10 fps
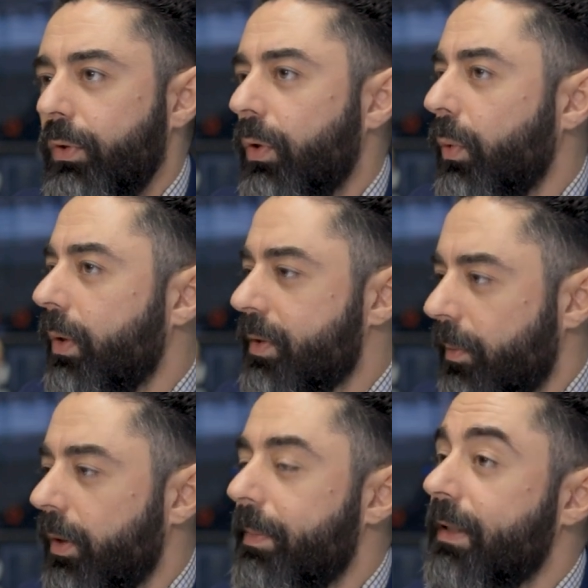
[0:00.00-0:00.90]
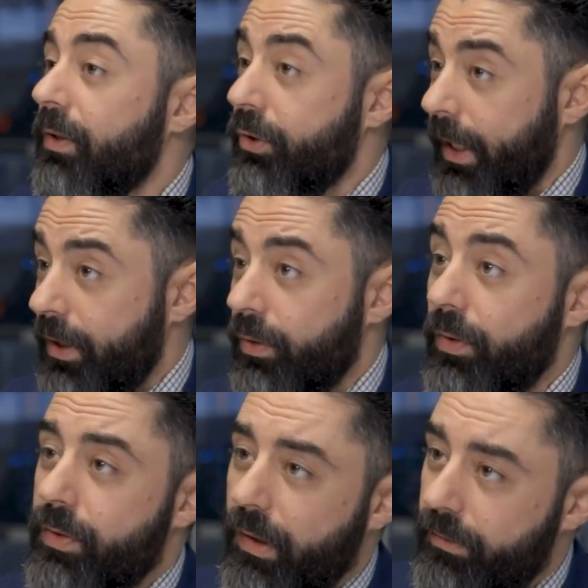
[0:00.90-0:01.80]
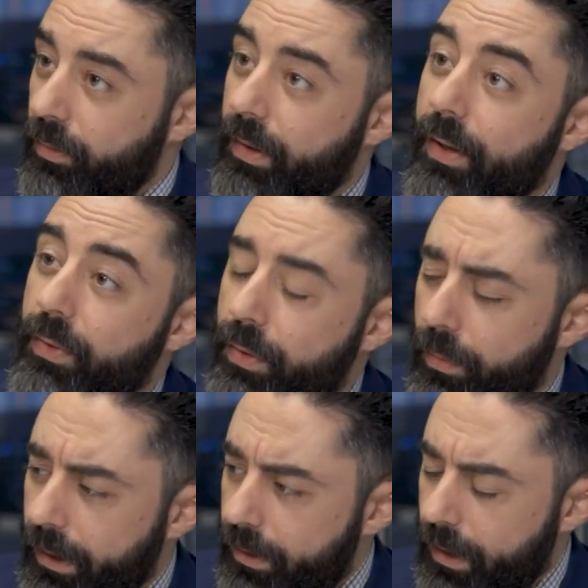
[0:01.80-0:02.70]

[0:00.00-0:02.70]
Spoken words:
know when someone makes a change on the server without you knowing?